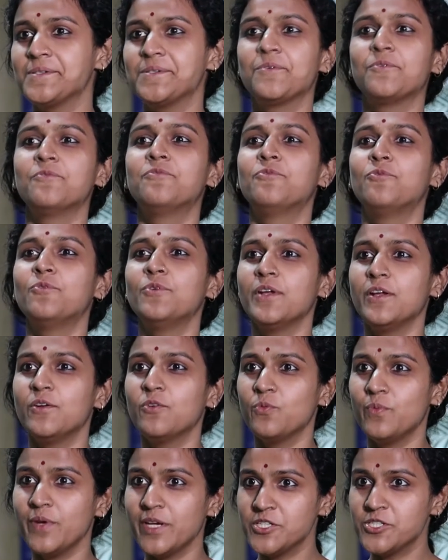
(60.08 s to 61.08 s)
do food
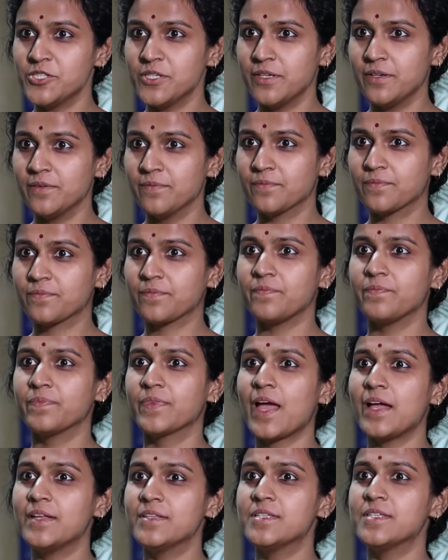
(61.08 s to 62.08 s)
innovation,
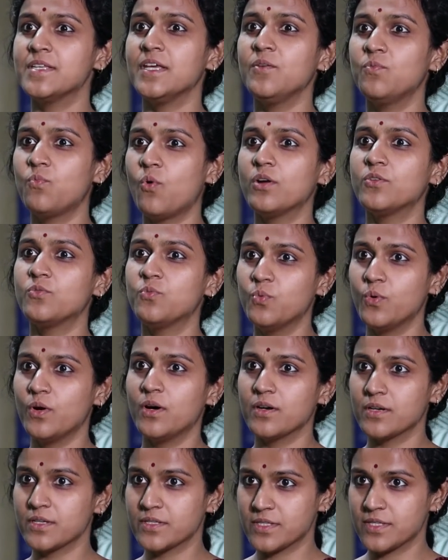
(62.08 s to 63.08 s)
and see what
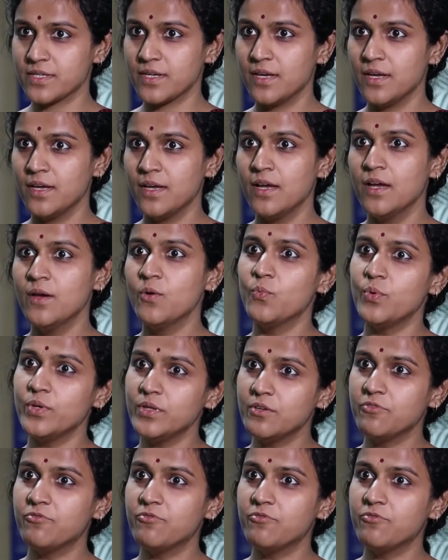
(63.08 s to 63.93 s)
works with